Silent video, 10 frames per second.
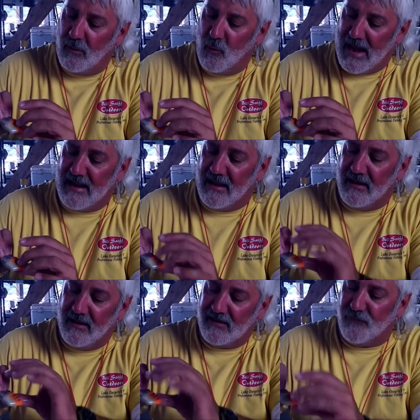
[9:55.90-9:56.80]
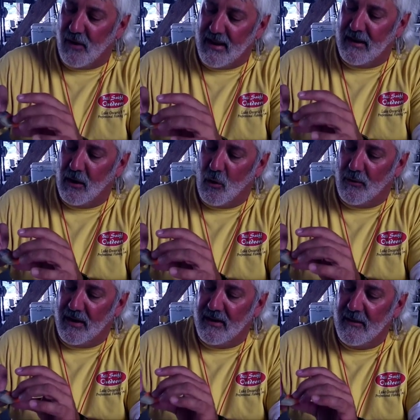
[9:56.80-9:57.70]
weighted, it's front end
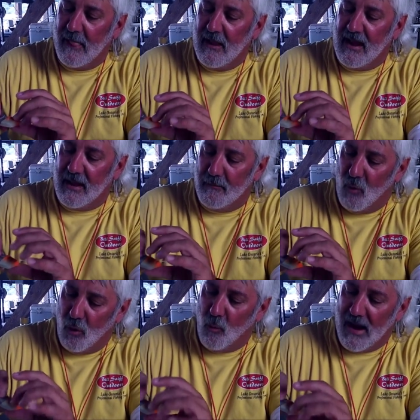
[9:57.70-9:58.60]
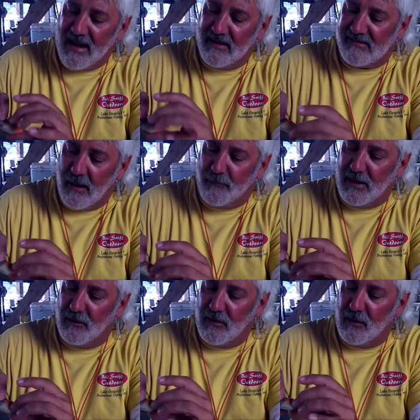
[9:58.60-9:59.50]
loaded, and more weight is up
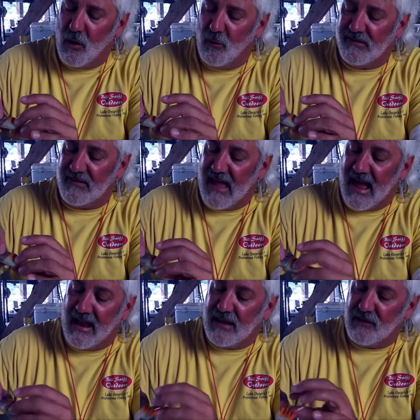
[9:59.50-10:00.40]
here in the nose of that, and